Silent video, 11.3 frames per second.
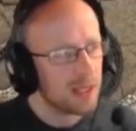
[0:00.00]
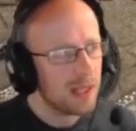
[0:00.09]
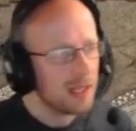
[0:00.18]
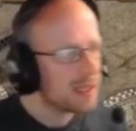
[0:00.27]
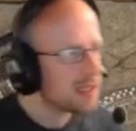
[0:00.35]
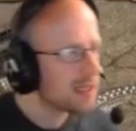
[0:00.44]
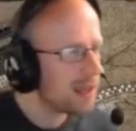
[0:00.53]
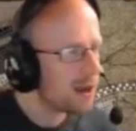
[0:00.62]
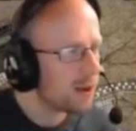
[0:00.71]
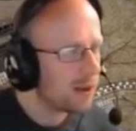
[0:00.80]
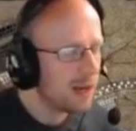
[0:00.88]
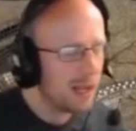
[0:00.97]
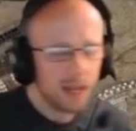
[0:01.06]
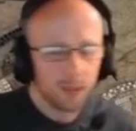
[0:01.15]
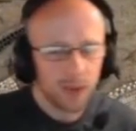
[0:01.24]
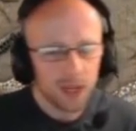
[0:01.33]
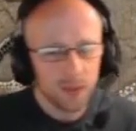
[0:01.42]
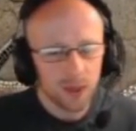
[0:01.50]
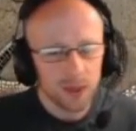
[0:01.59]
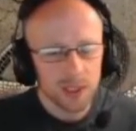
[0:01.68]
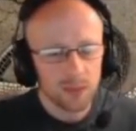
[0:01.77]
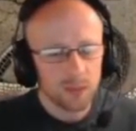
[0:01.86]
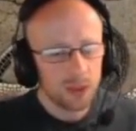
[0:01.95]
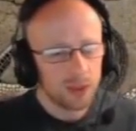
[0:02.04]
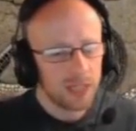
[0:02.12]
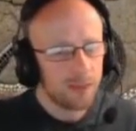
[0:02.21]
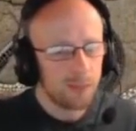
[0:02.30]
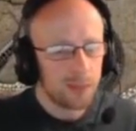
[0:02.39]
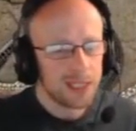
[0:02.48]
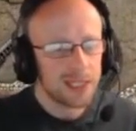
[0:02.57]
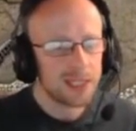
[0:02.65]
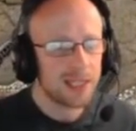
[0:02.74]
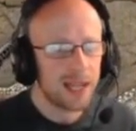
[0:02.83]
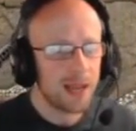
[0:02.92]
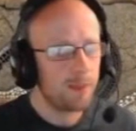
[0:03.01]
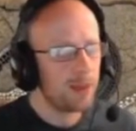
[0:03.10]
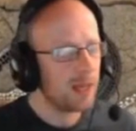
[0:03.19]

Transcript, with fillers: So we've got some good capabilities there.